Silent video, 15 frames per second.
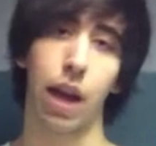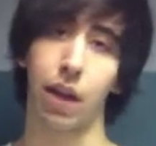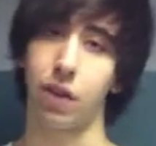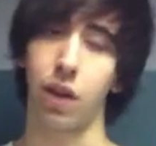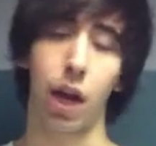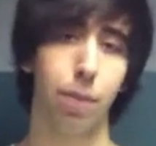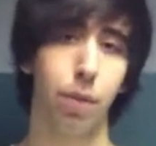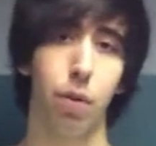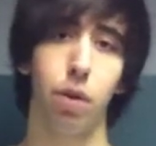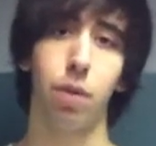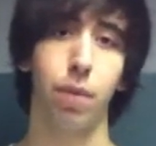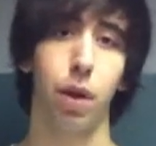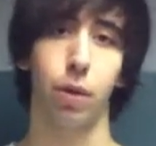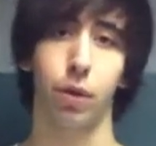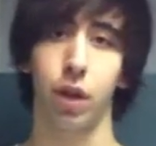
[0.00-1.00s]
It's not immune to
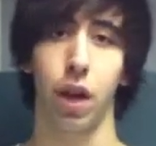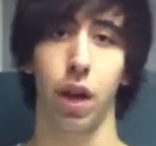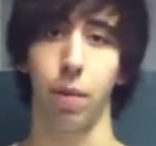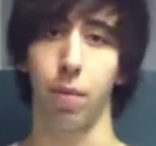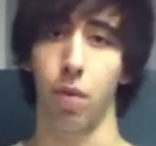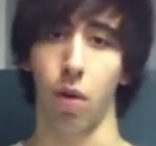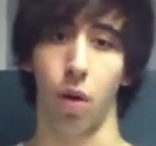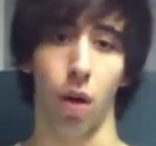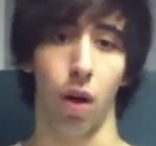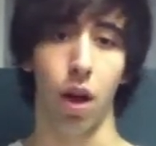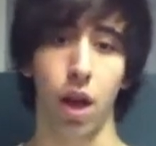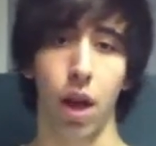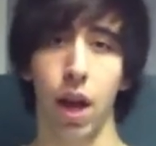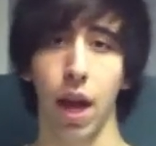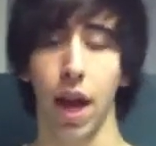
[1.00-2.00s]
Melta anymore.
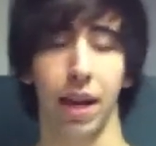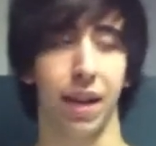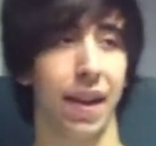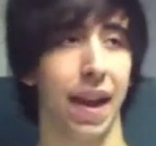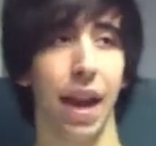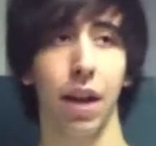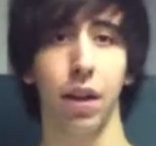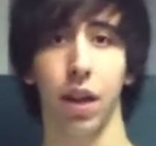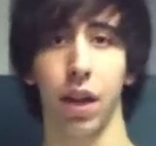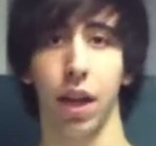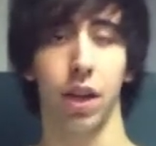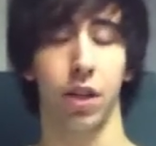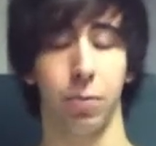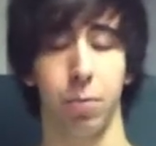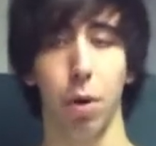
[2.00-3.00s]
It can't,
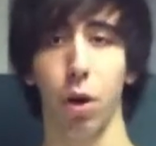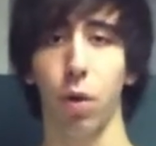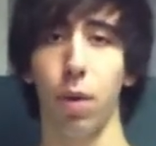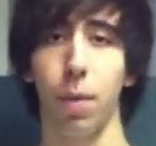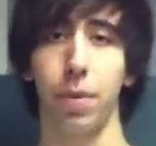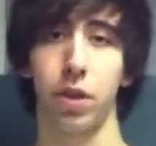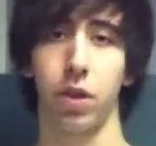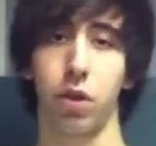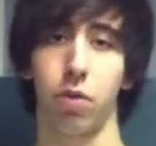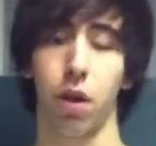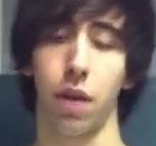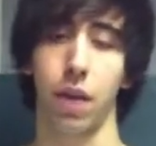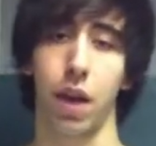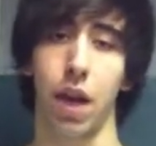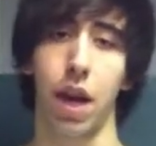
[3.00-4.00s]
like, its particle whip is in
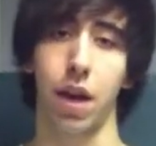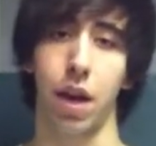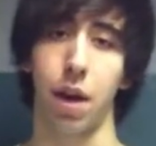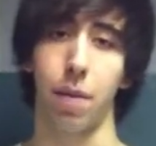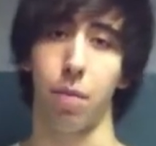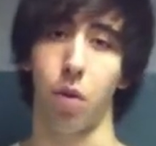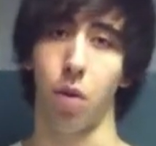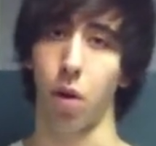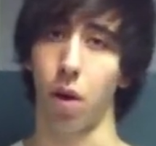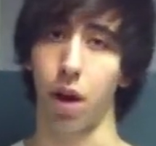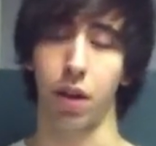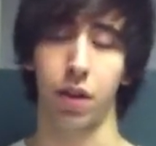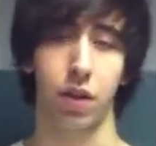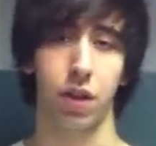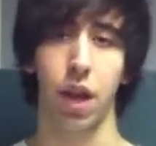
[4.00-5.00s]
strength 9 anymore. It
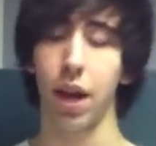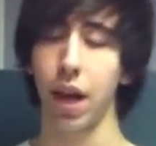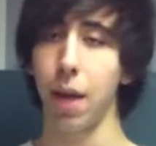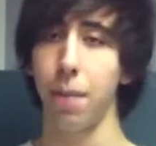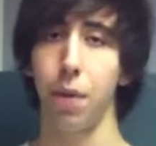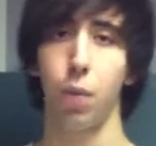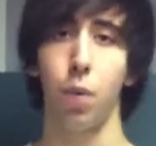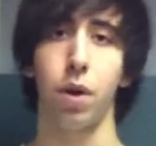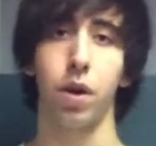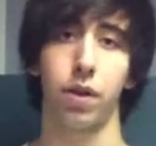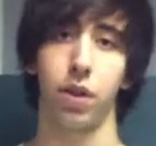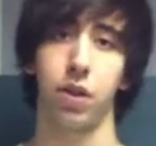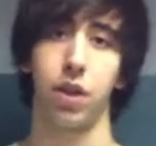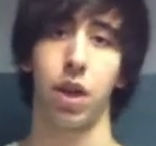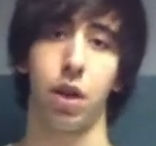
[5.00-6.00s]
does not AP 1 in
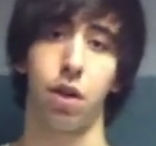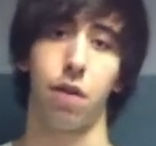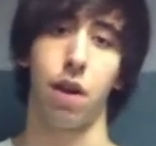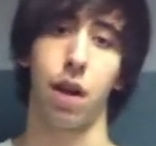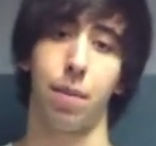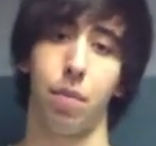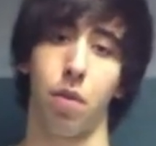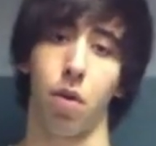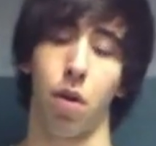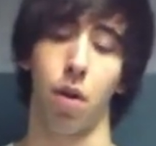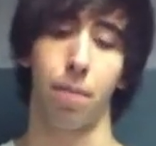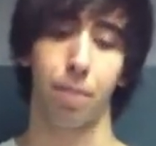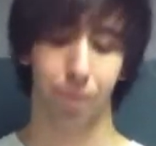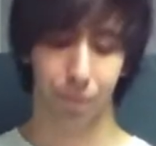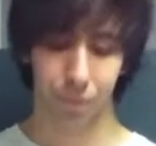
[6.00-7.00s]
the center anymore.